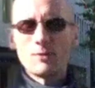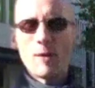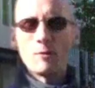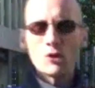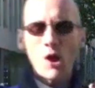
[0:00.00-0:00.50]

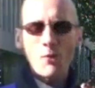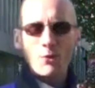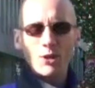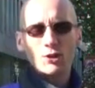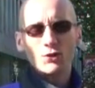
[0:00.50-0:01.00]
Spend more time
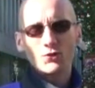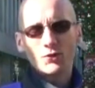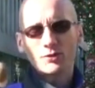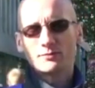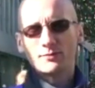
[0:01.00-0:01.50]
with the
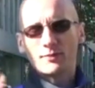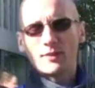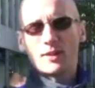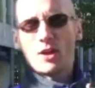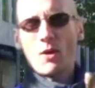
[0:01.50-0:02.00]
children.
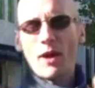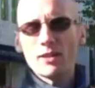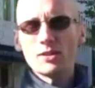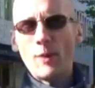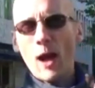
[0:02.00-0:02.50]
Go
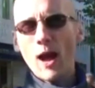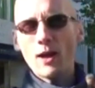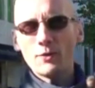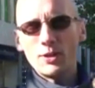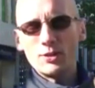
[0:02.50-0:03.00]
out to the
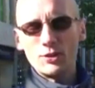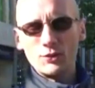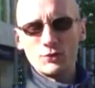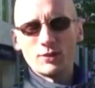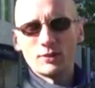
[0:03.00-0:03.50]
park with their
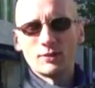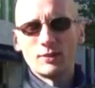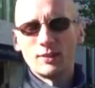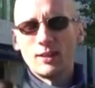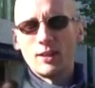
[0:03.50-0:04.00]
children.
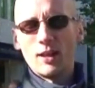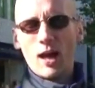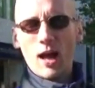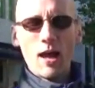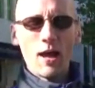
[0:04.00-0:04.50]

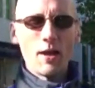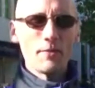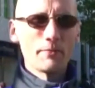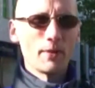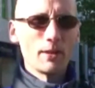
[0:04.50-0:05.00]

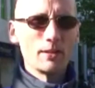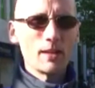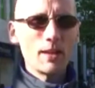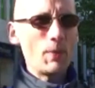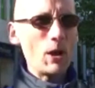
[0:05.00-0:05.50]
Um,
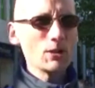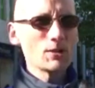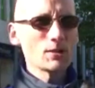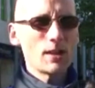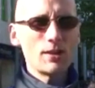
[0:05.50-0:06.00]
take the
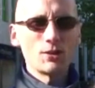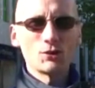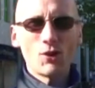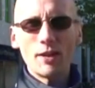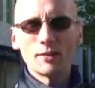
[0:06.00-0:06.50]
bus, take the
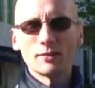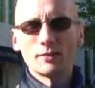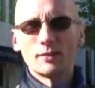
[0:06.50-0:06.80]
train.